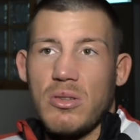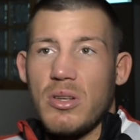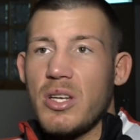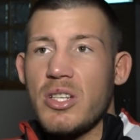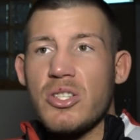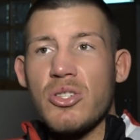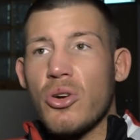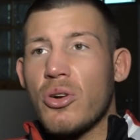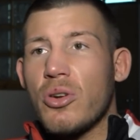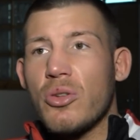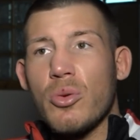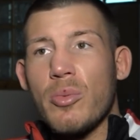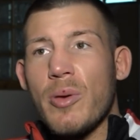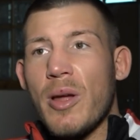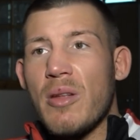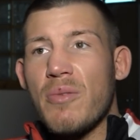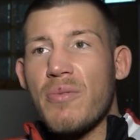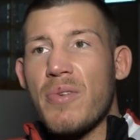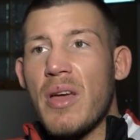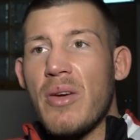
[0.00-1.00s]
it's not going to do me
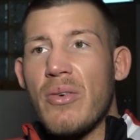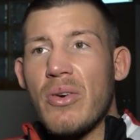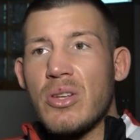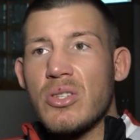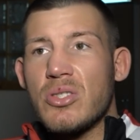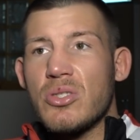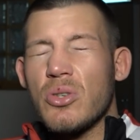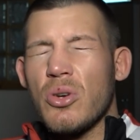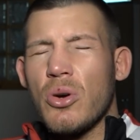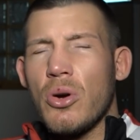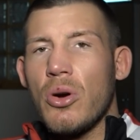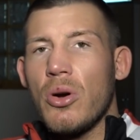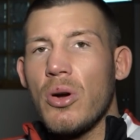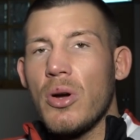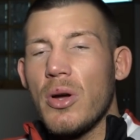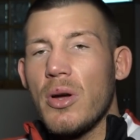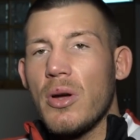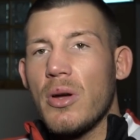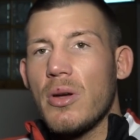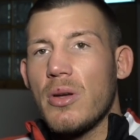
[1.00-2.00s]
any favours. So
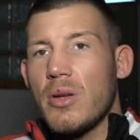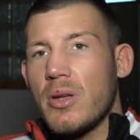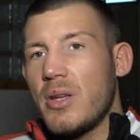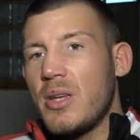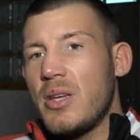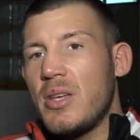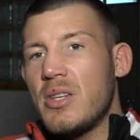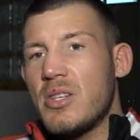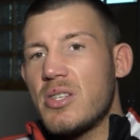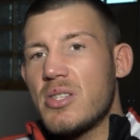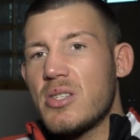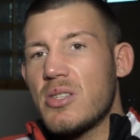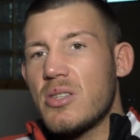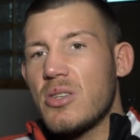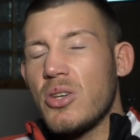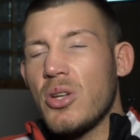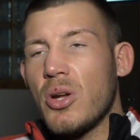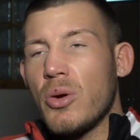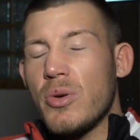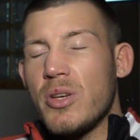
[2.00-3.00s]

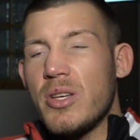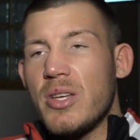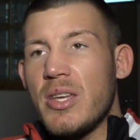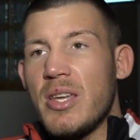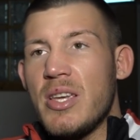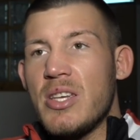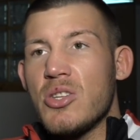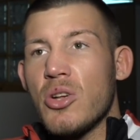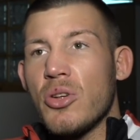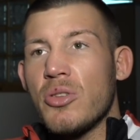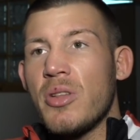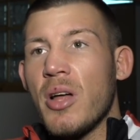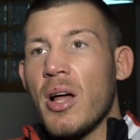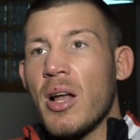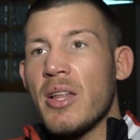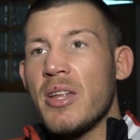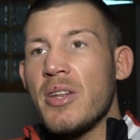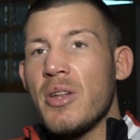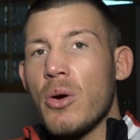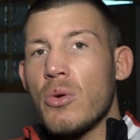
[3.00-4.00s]
he's not
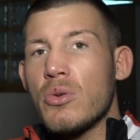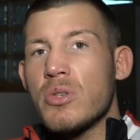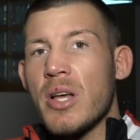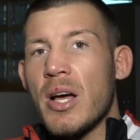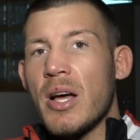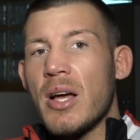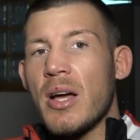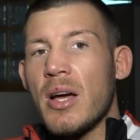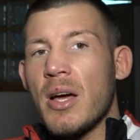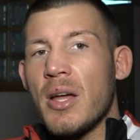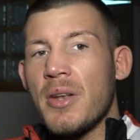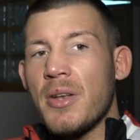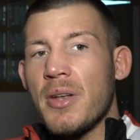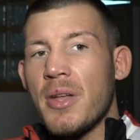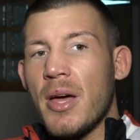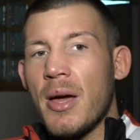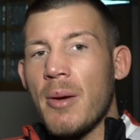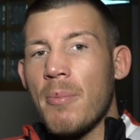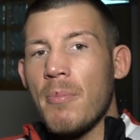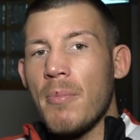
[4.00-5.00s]
dull. He knows that,
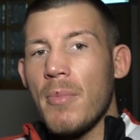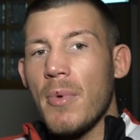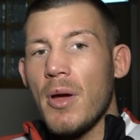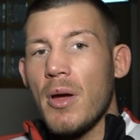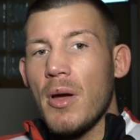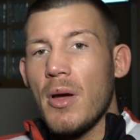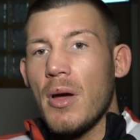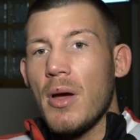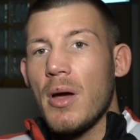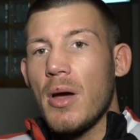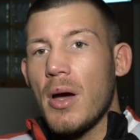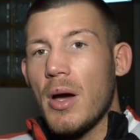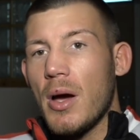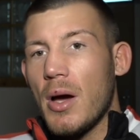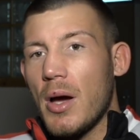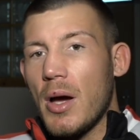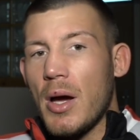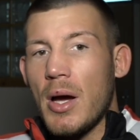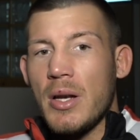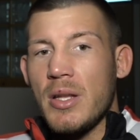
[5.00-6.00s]

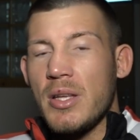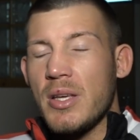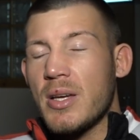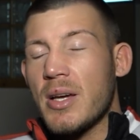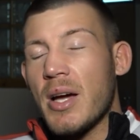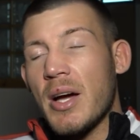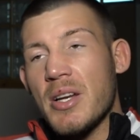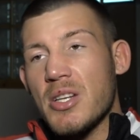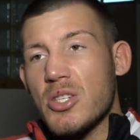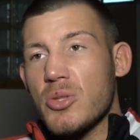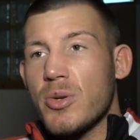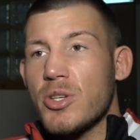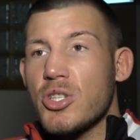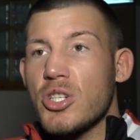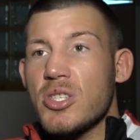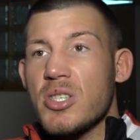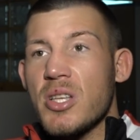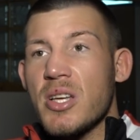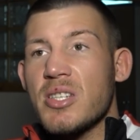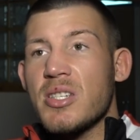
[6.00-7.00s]
and he kind of
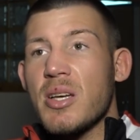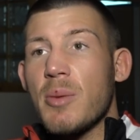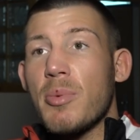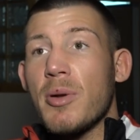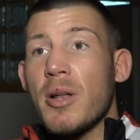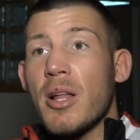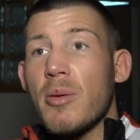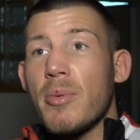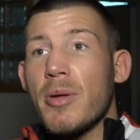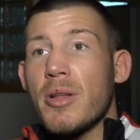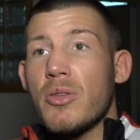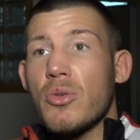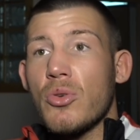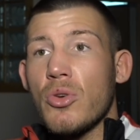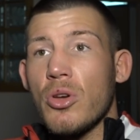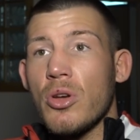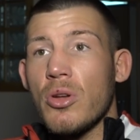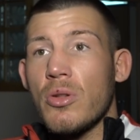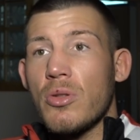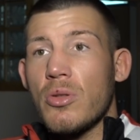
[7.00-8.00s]
switches things up a little bit
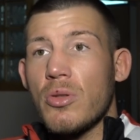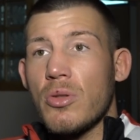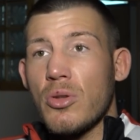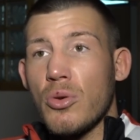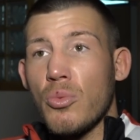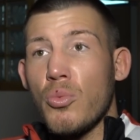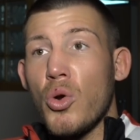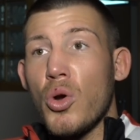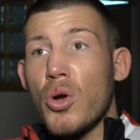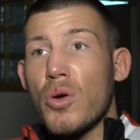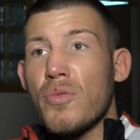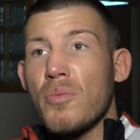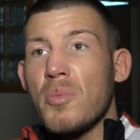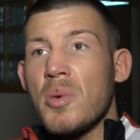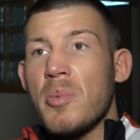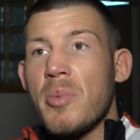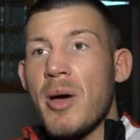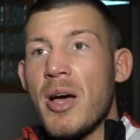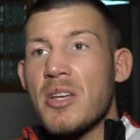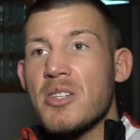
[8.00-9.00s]
to work for
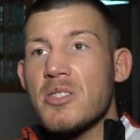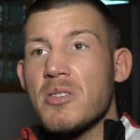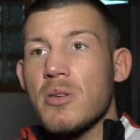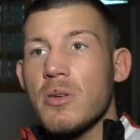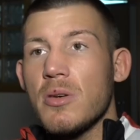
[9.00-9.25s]
me best.